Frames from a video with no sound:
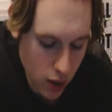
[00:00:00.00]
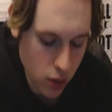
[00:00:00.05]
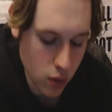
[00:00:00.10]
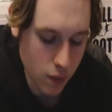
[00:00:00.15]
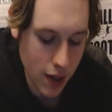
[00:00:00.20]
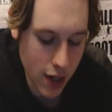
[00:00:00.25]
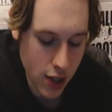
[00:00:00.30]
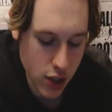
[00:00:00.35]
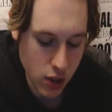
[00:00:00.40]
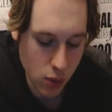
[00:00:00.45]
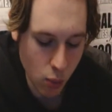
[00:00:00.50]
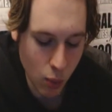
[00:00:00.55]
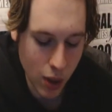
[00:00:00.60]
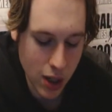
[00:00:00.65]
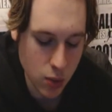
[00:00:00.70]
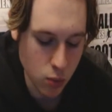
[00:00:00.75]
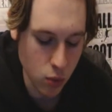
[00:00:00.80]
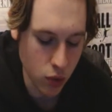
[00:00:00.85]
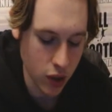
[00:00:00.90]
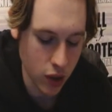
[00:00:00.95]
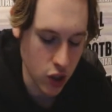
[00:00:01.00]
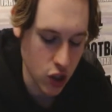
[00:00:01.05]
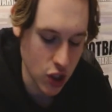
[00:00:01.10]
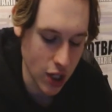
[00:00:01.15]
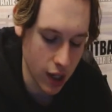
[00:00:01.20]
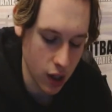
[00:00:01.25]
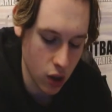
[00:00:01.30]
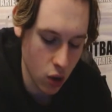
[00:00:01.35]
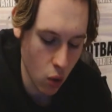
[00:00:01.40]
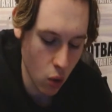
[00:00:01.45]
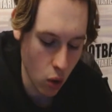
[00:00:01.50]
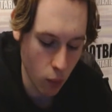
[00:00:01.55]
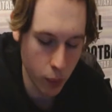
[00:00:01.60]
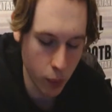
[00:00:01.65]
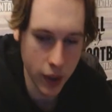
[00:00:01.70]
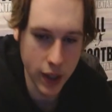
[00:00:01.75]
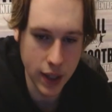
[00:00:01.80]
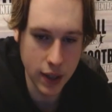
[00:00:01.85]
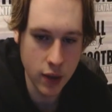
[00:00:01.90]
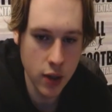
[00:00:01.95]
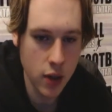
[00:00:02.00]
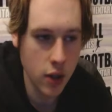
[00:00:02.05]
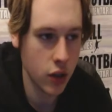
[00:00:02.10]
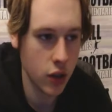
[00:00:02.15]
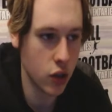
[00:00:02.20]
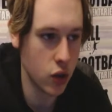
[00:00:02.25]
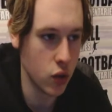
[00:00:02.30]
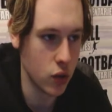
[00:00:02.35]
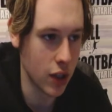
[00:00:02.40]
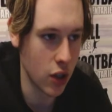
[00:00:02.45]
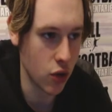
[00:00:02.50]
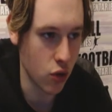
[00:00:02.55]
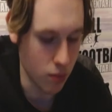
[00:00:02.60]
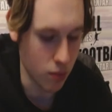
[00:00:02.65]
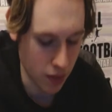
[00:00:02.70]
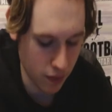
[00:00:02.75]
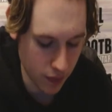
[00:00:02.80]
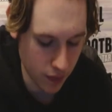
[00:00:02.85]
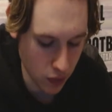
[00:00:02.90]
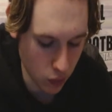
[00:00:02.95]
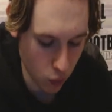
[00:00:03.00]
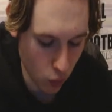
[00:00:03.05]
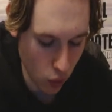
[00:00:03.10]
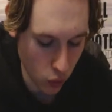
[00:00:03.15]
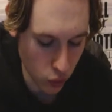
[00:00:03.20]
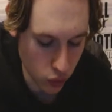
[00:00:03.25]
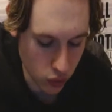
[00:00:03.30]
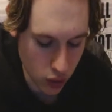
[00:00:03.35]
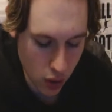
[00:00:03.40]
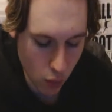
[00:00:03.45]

with Ashley Westwood and Jack Cork playing the 2 central midfield roles,